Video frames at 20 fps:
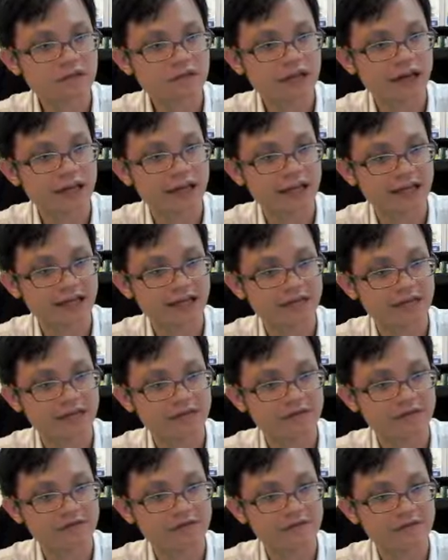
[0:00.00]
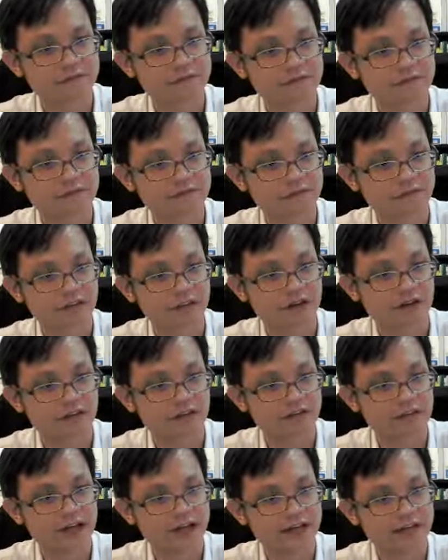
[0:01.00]
heart attack or
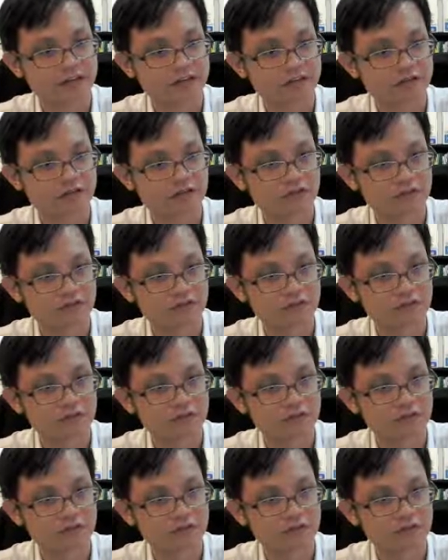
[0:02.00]
die, stroke.